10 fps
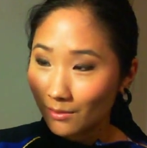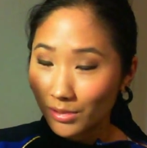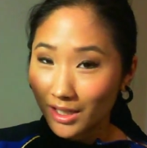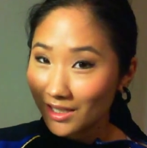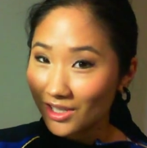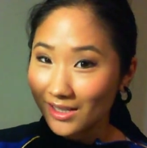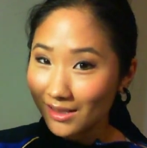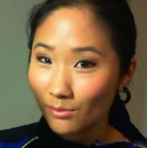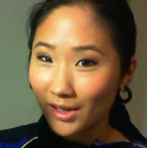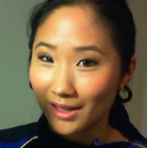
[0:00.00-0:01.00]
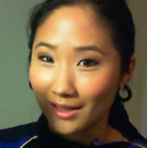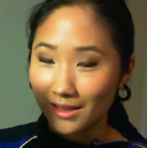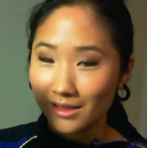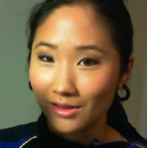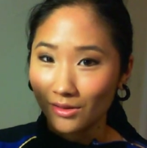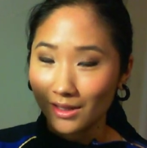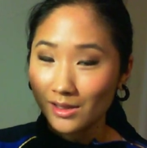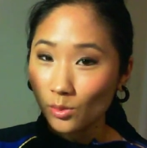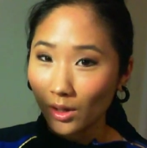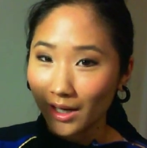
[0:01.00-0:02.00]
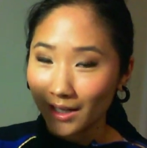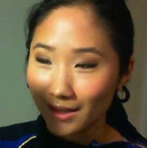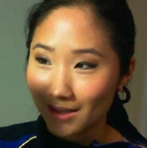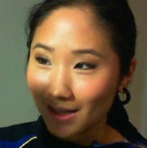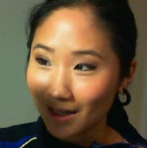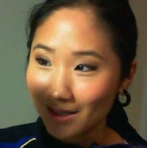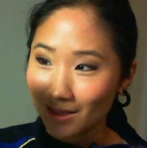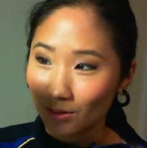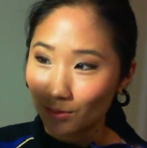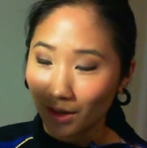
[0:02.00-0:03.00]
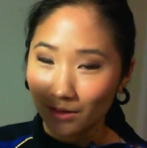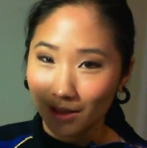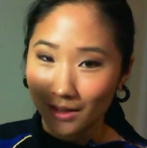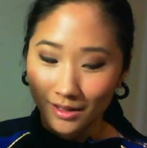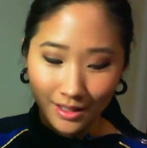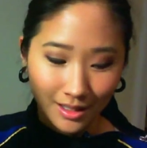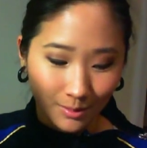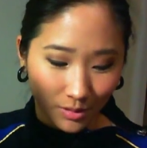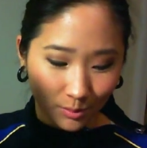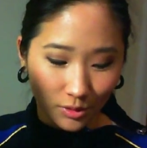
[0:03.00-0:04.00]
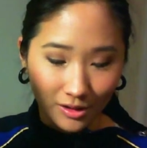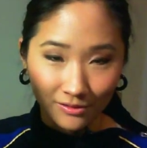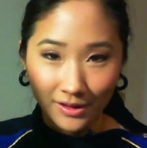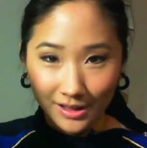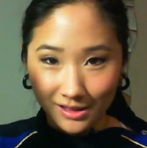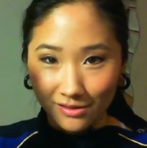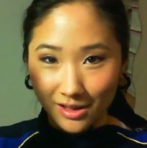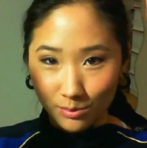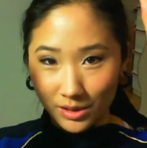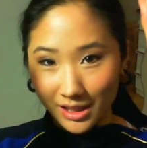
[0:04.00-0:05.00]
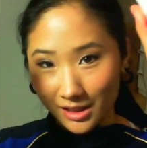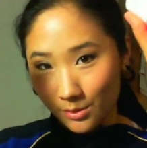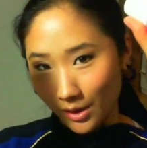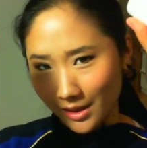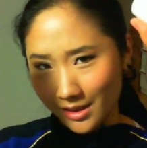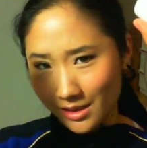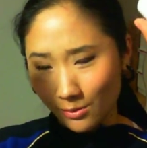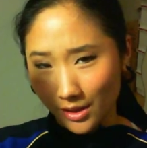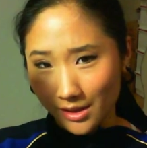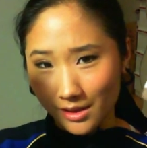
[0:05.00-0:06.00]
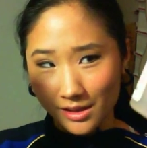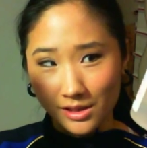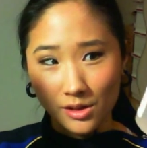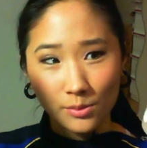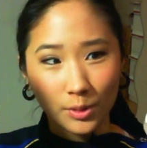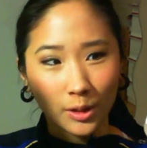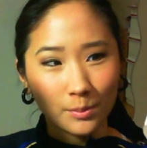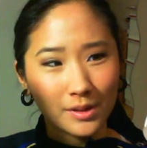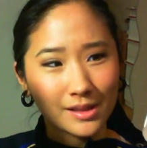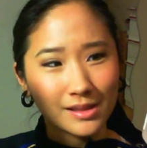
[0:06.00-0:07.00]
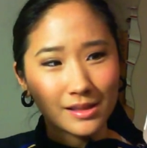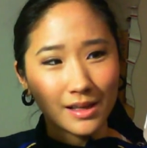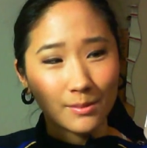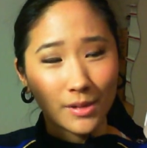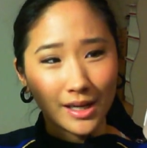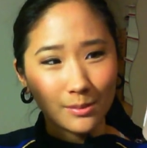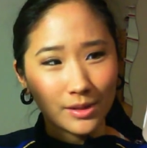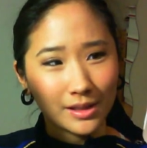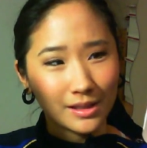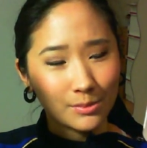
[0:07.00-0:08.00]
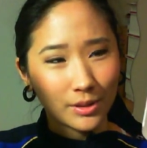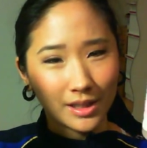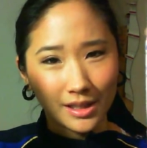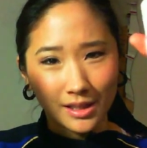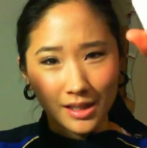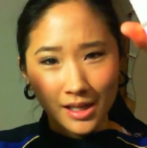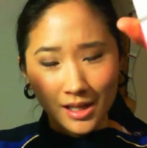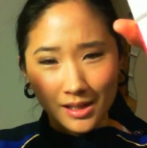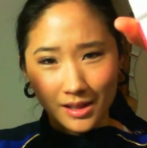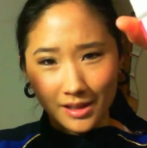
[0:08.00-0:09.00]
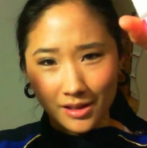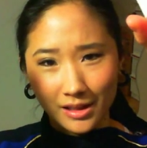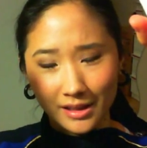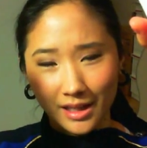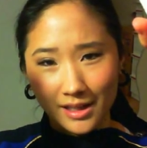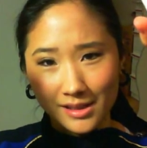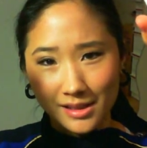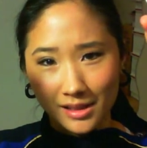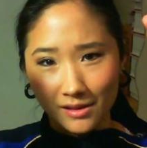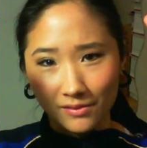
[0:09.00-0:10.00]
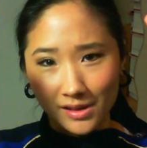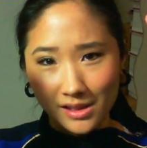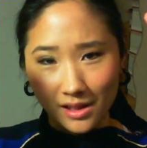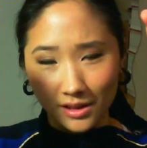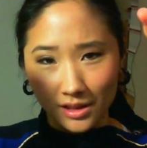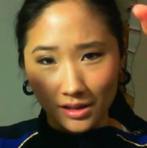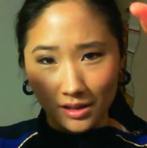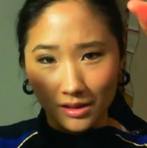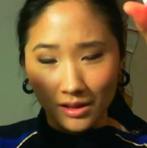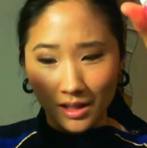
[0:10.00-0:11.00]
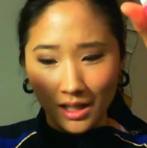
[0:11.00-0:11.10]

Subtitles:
pH is imbalanced, so that's why this acid would probably be more effective than the pH balanced one. There's no purpose, in my opinion, to put in glycolic acid if it's not going to